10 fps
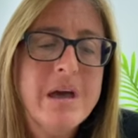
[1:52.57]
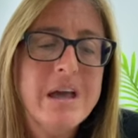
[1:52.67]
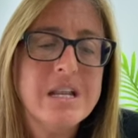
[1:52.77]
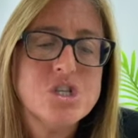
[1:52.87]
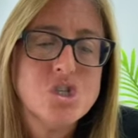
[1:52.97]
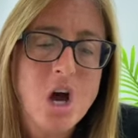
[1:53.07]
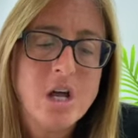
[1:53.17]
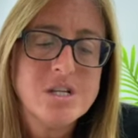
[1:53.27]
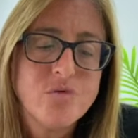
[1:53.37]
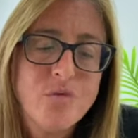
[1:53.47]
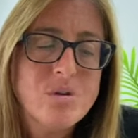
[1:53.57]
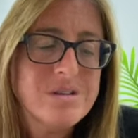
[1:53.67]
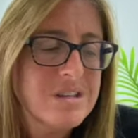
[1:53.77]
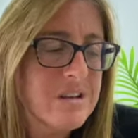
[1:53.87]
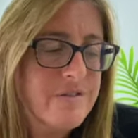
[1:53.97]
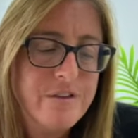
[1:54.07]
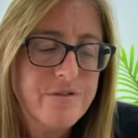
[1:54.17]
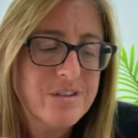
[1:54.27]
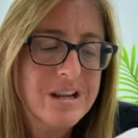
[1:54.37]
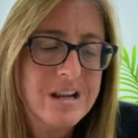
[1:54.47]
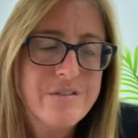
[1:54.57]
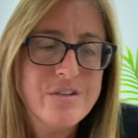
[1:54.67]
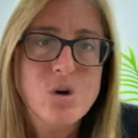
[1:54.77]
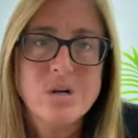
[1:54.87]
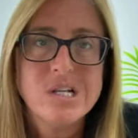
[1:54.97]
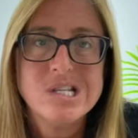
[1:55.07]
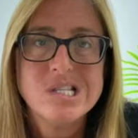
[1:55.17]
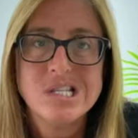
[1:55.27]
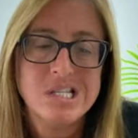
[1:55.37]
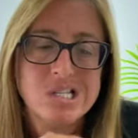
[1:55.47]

in John 14, 15, and even going into 16.